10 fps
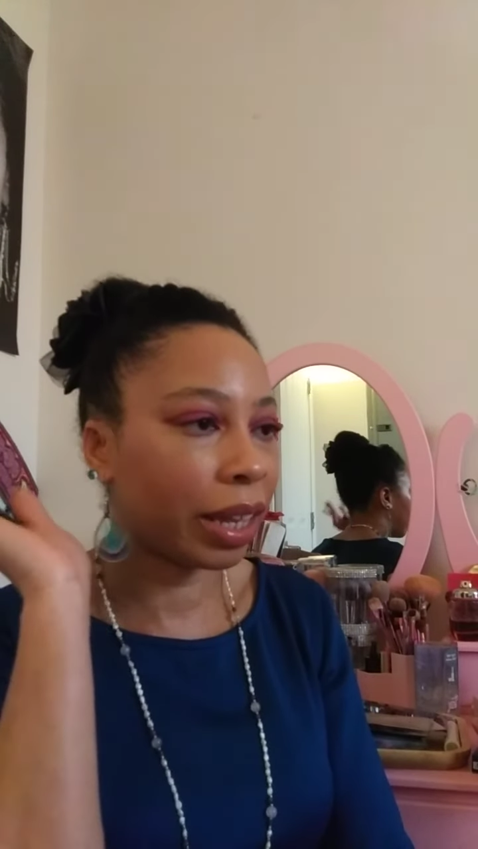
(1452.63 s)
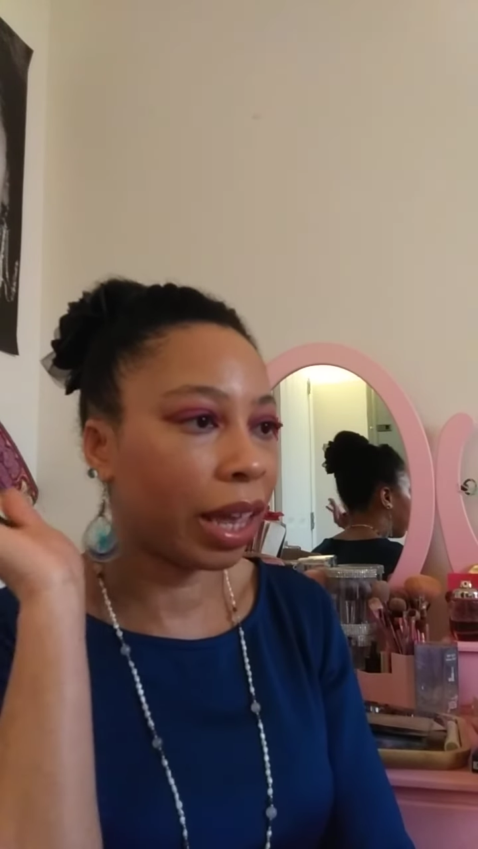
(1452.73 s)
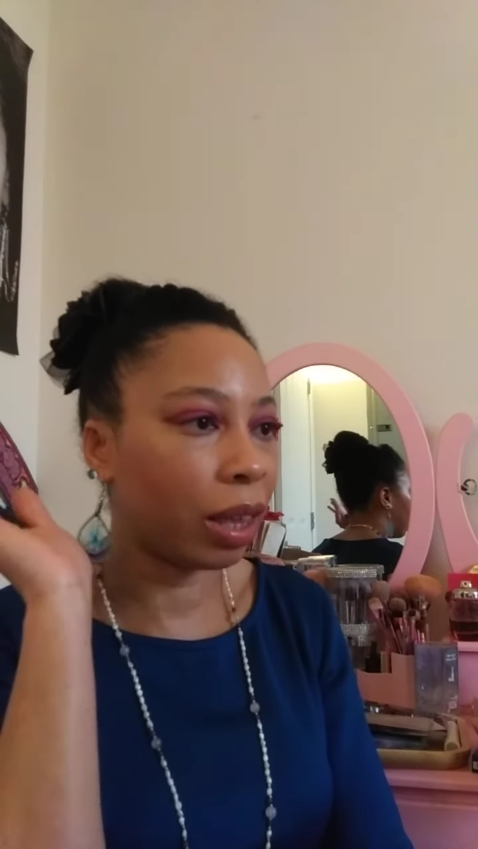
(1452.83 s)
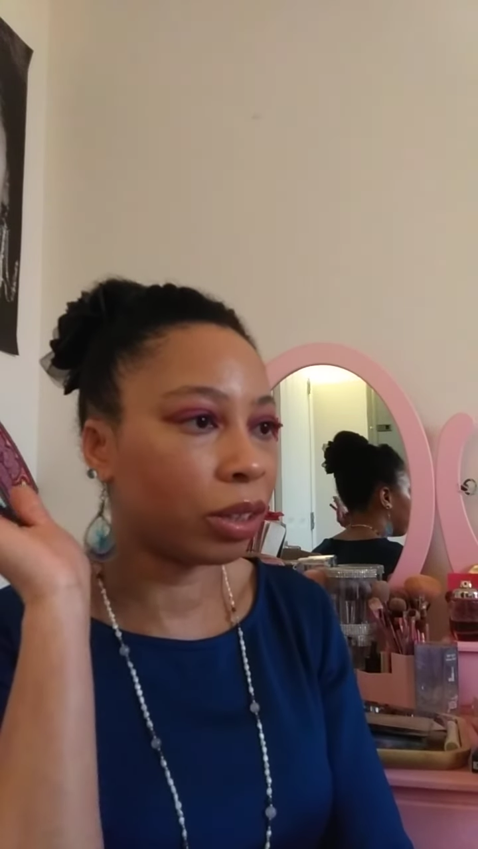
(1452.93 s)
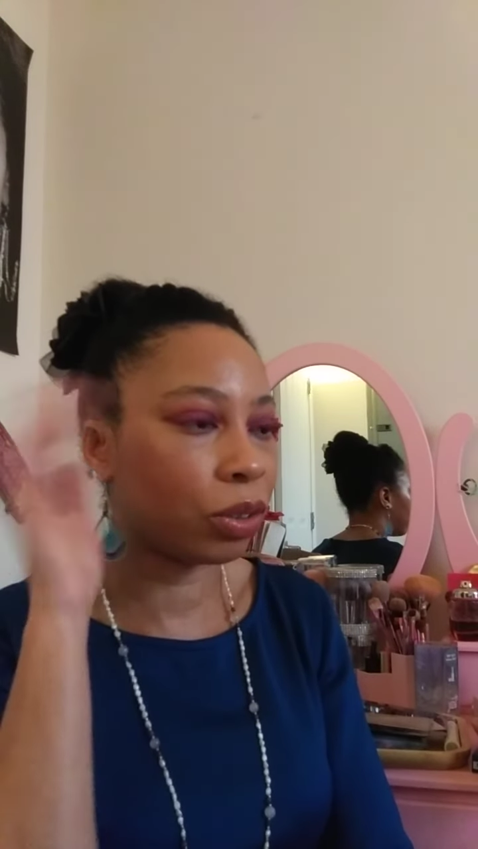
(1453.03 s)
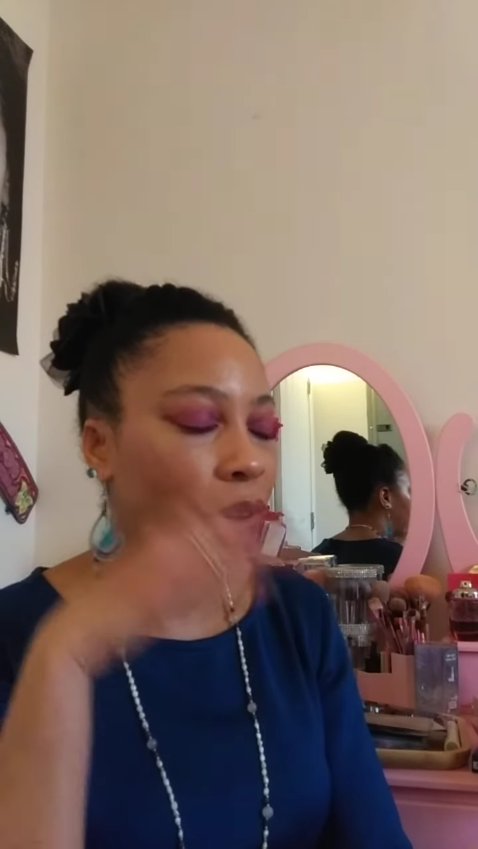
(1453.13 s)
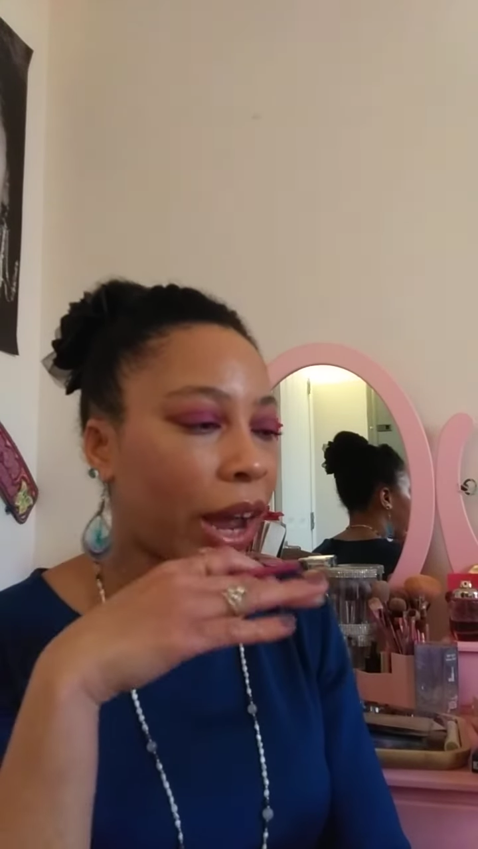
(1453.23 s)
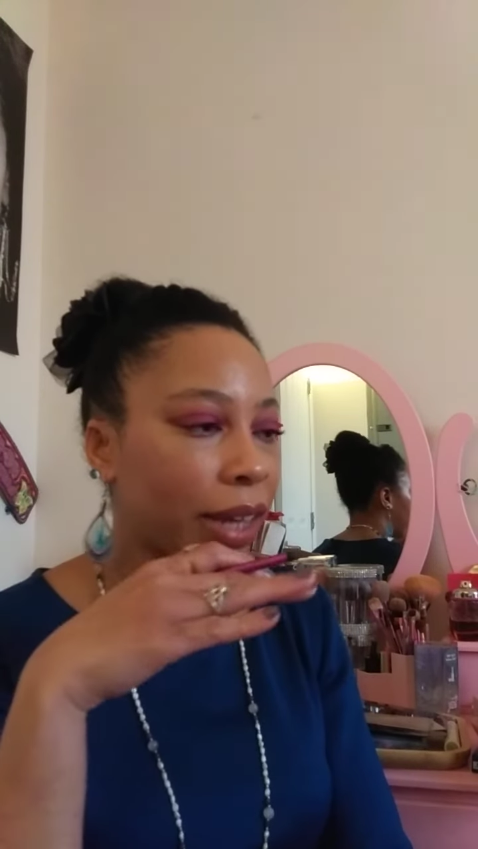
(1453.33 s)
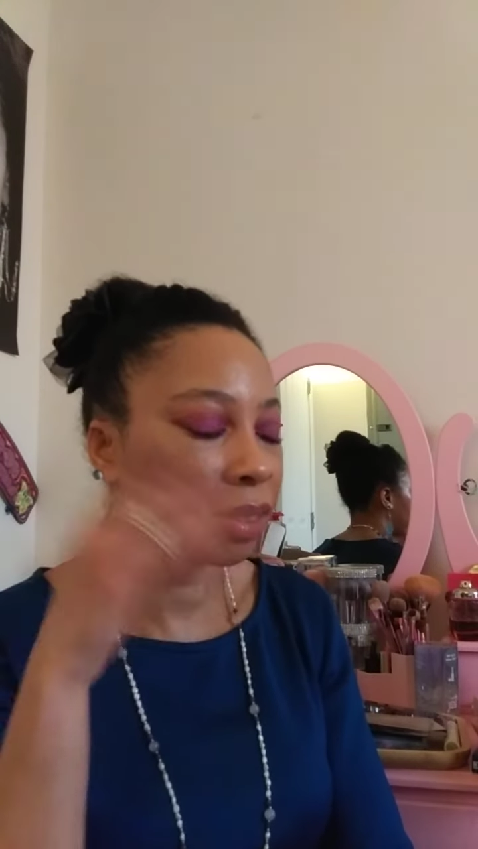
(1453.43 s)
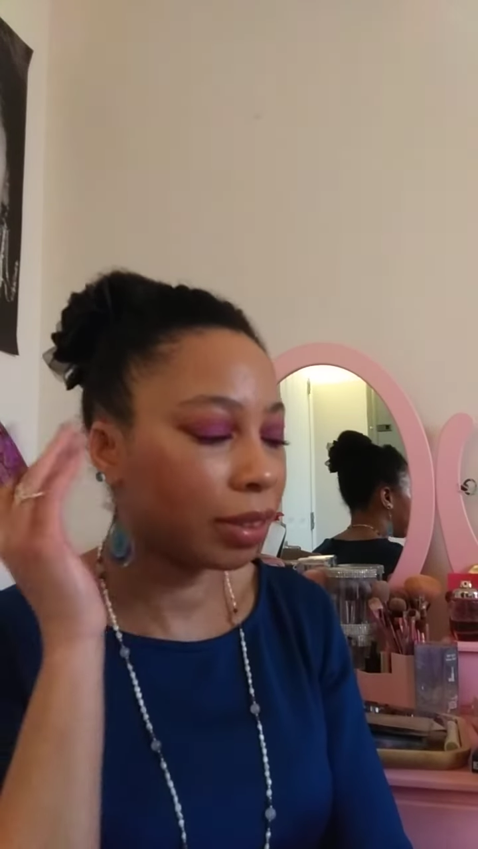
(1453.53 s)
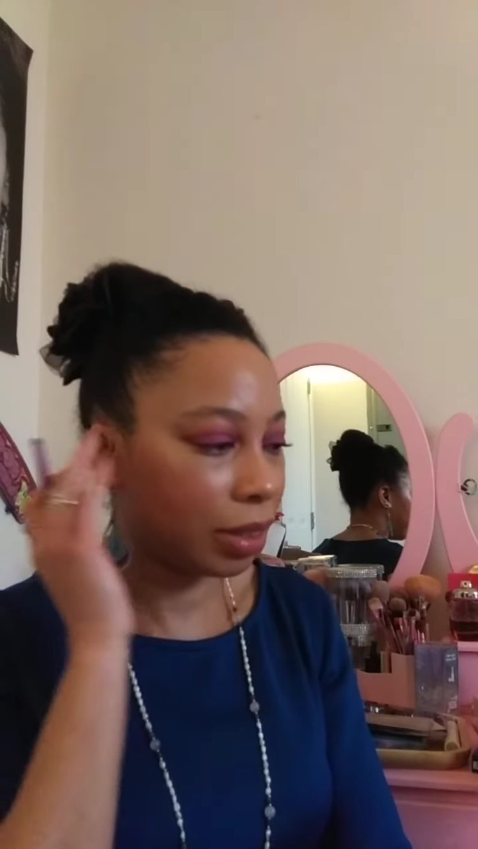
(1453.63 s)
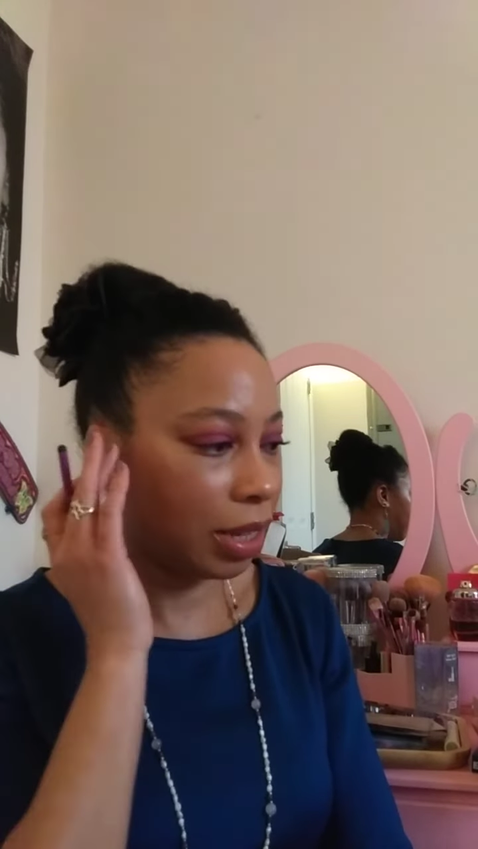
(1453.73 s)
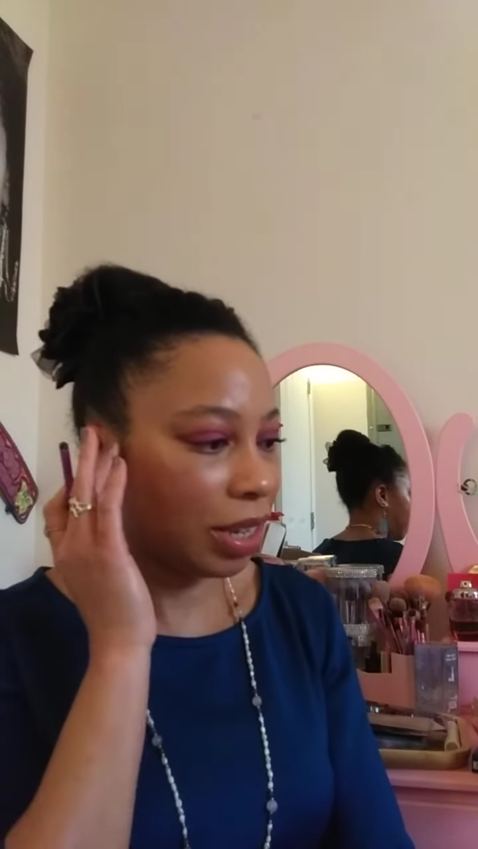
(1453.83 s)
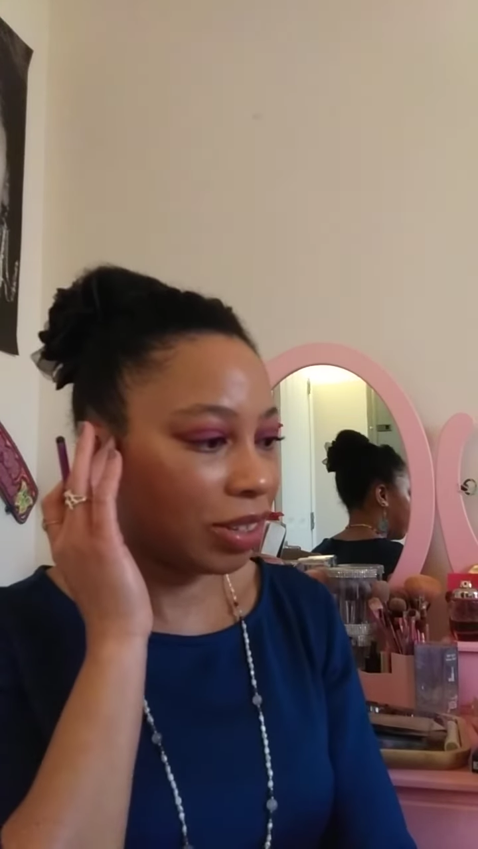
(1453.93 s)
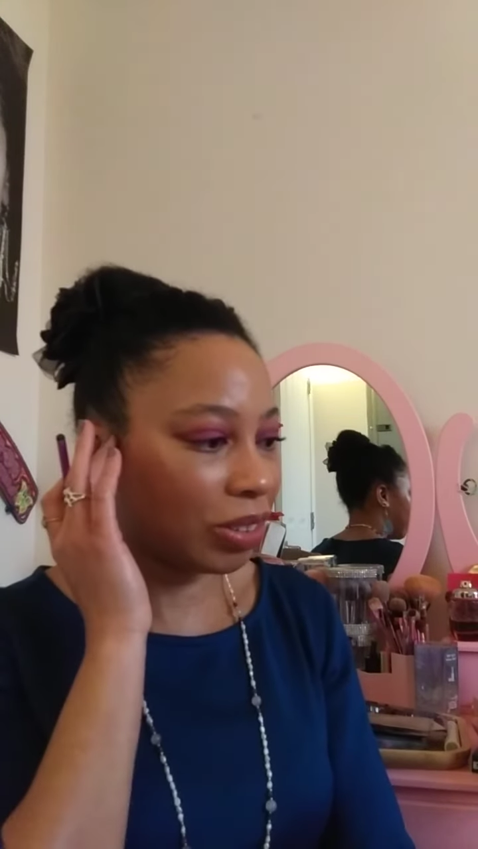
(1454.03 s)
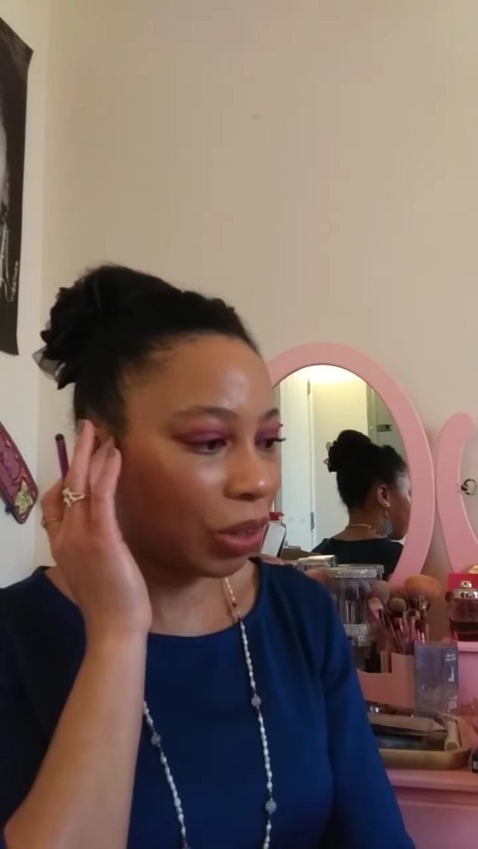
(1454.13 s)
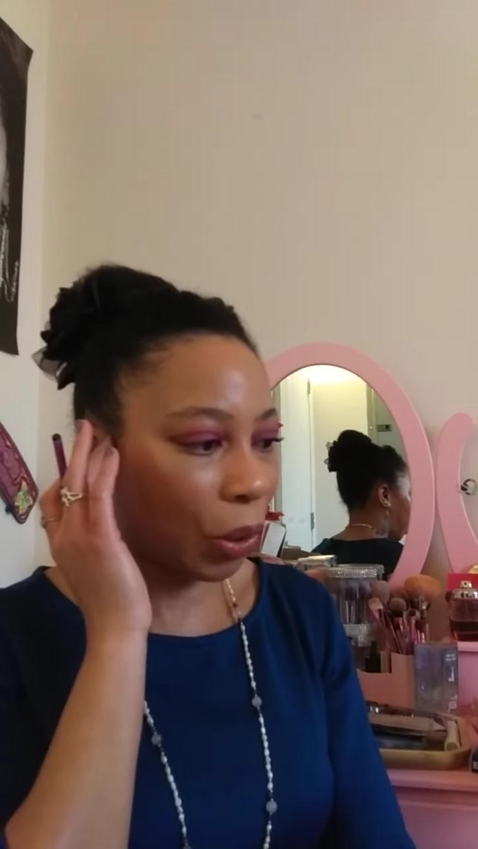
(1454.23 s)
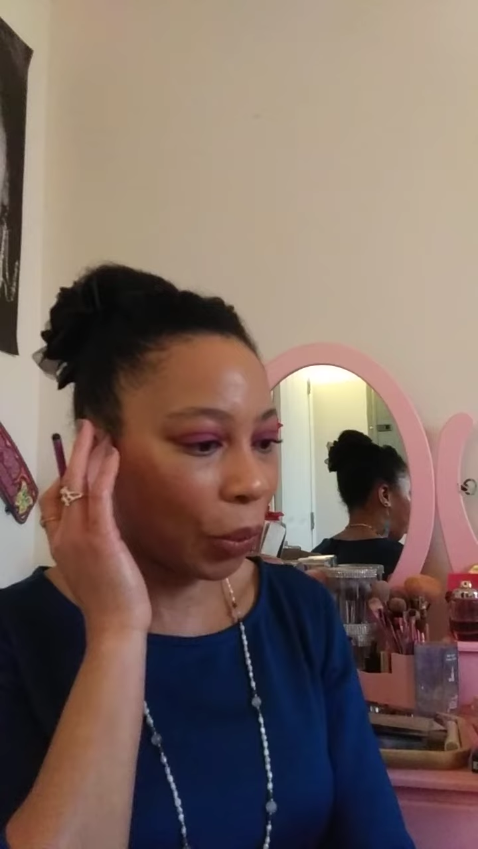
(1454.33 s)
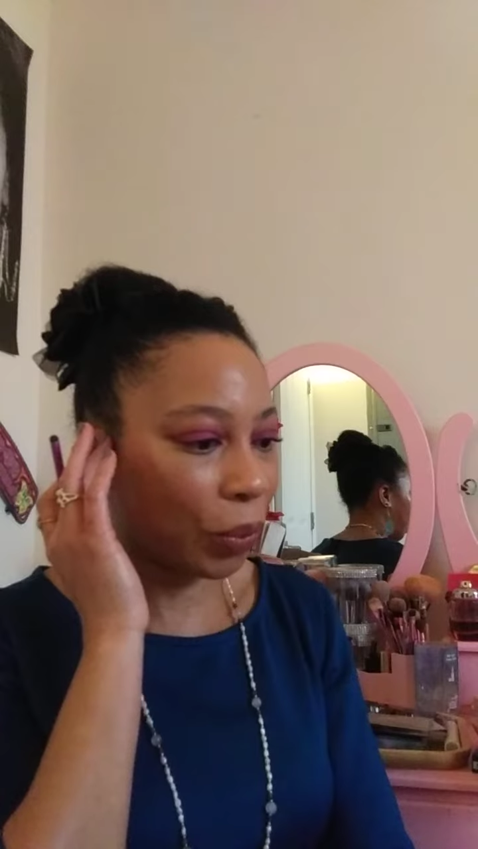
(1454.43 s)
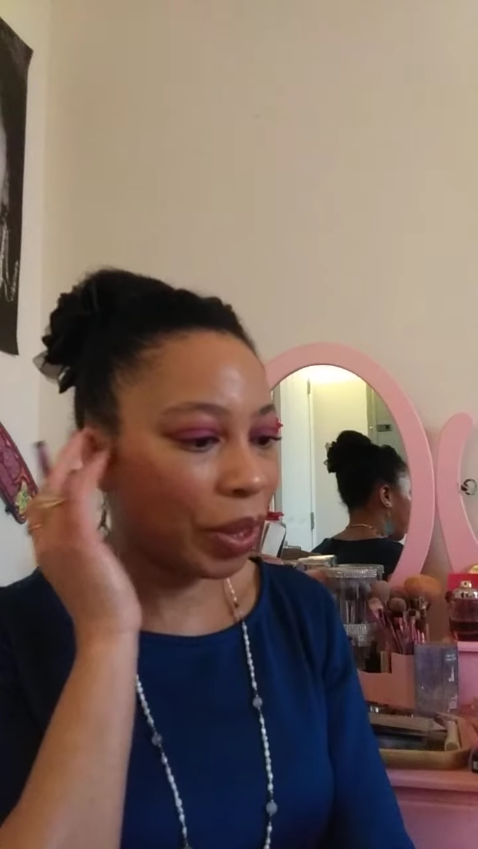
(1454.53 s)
and cracked. So